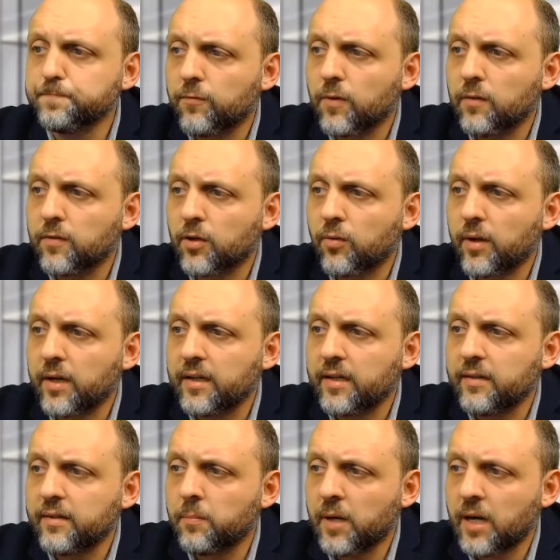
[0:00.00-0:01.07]
of
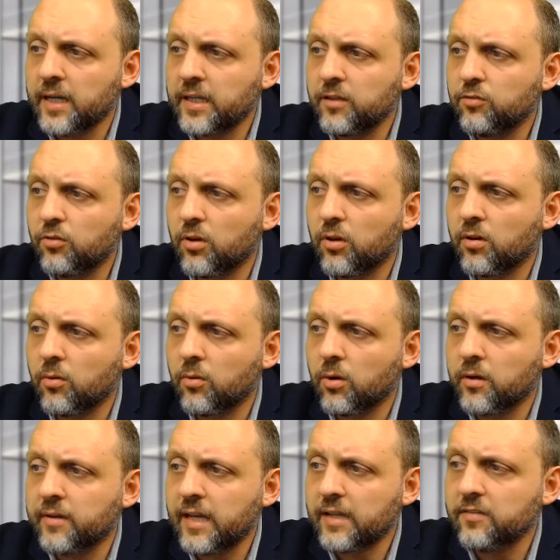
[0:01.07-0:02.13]
accredited bodies or
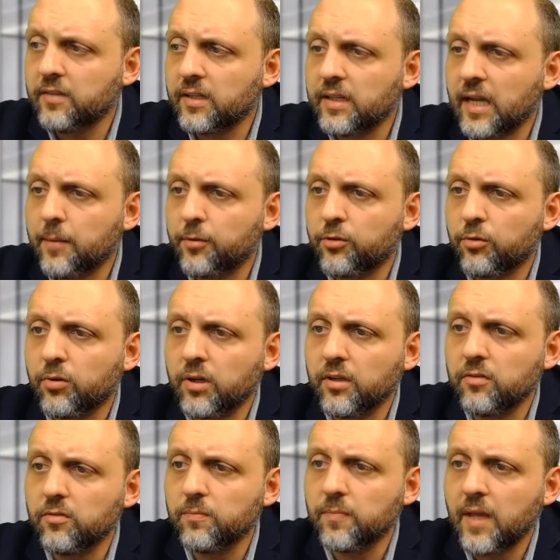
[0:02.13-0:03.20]
testing
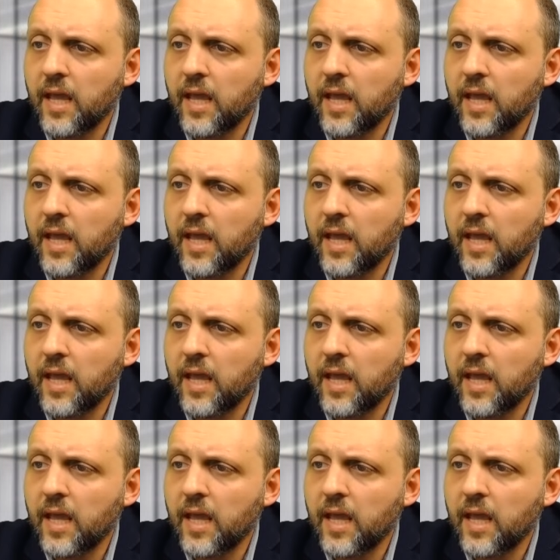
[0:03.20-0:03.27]
laboratories,